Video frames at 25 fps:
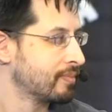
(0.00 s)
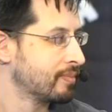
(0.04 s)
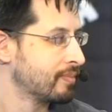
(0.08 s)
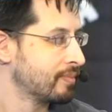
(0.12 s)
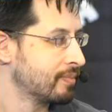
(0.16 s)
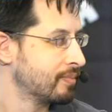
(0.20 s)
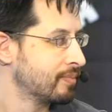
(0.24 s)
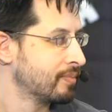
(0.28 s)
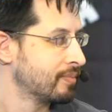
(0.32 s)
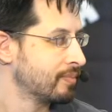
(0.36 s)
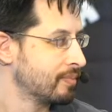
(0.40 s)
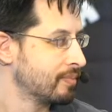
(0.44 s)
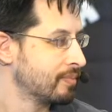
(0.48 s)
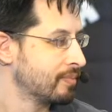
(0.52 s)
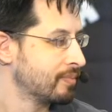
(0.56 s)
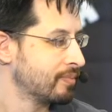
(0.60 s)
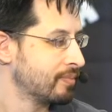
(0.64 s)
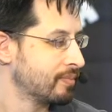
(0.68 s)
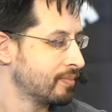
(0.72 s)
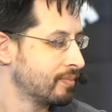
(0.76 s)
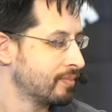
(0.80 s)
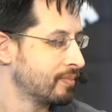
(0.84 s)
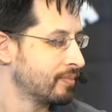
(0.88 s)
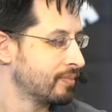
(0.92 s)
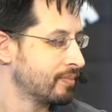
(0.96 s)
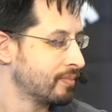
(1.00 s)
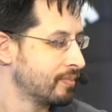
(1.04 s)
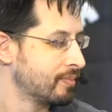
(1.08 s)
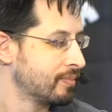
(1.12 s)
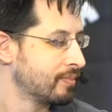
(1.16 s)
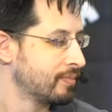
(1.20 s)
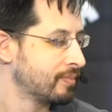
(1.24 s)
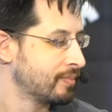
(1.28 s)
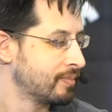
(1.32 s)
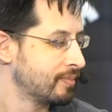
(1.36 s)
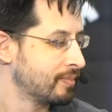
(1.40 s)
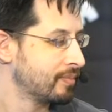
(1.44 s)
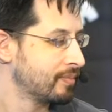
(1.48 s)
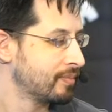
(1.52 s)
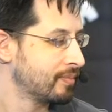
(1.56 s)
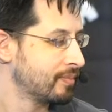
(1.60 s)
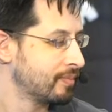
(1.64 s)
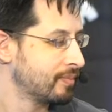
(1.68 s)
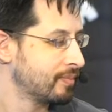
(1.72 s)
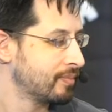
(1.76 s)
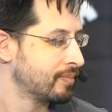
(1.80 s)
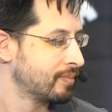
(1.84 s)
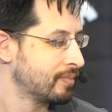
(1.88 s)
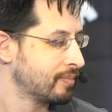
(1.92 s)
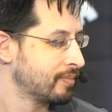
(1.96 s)

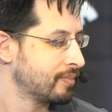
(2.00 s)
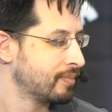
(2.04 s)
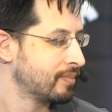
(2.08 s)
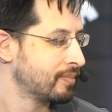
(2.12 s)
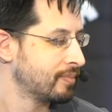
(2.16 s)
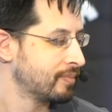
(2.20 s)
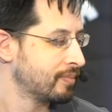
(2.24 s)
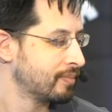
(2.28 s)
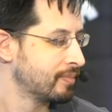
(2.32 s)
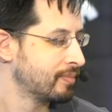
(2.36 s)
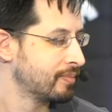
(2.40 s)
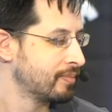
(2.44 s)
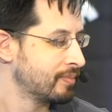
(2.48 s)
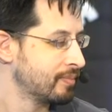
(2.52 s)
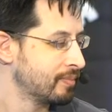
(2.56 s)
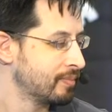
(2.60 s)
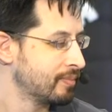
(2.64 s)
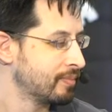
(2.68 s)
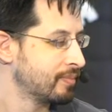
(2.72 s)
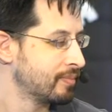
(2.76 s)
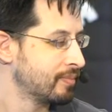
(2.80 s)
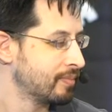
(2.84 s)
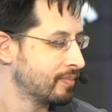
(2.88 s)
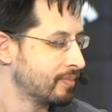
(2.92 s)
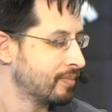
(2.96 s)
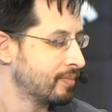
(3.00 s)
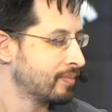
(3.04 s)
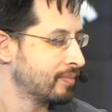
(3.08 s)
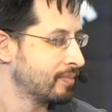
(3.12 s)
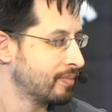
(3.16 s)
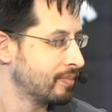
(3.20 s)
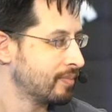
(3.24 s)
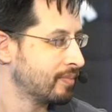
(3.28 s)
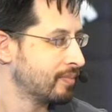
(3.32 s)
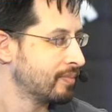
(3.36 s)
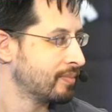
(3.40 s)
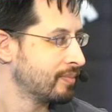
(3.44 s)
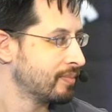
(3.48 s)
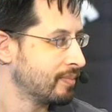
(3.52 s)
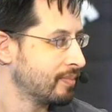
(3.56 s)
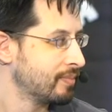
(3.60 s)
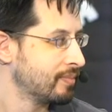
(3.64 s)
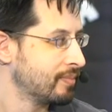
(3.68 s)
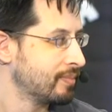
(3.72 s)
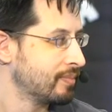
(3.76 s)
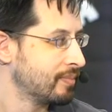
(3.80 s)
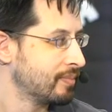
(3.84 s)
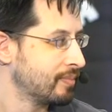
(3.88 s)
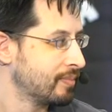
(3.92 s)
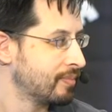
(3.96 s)

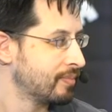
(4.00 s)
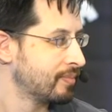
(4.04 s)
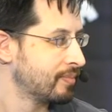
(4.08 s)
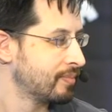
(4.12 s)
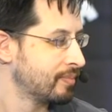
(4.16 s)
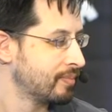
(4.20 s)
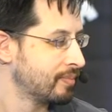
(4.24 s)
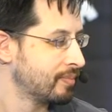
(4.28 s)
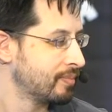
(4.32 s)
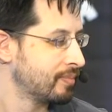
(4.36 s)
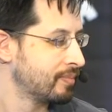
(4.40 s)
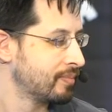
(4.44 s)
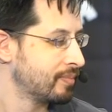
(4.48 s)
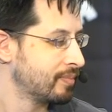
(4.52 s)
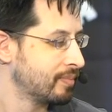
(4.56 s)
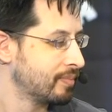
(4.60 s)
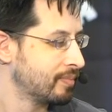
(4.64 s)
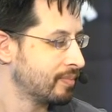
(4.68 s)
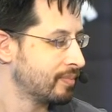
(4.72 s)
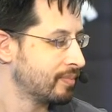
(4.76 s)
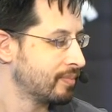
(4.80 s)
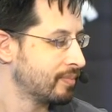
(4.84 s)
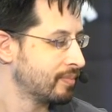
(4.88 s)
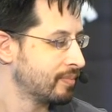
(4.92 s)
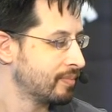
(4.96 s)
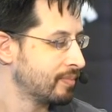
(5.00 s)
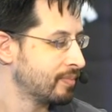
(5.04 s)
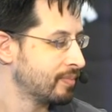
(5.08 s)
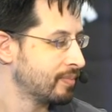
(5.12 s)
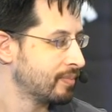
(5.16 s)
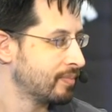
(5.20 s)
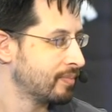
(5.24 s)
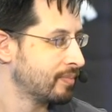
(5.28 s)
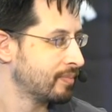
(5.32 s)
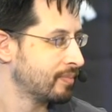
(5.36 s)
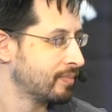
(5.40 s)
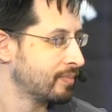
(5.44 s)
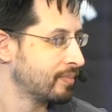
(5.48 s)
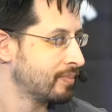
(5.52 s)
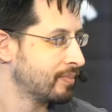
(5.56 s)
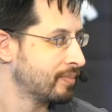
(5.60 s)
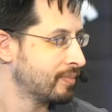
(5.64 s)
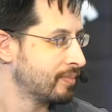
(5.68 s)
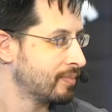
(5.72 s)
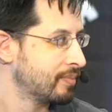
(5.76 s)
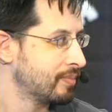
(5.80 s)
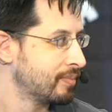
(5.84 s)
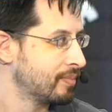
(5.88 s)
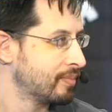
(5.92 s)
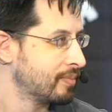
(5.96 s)

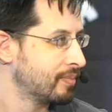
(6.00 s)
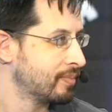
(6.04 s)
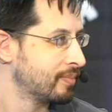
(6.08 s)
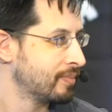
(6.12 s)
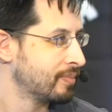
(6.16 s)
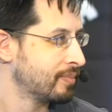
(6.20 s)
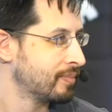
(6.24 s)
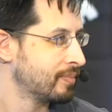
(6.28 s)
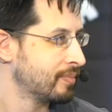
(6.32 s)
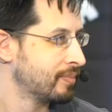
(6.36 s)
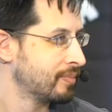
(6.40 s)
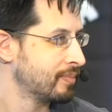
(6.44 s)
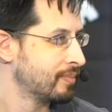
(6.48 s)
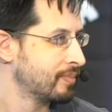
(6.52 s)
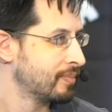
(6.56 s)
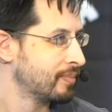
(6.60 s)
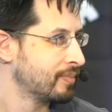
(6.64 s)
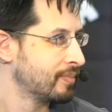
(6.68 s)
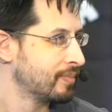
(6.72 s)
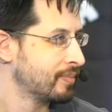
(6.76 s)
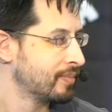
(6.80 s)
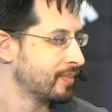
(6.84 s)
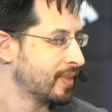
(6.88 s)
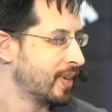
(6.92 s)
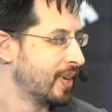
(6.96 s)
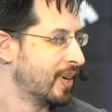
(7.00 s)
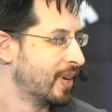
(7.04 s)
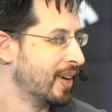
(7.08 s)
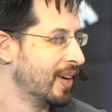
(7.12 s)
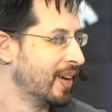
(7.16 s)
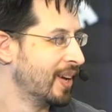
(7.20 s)
This person isn't speaking.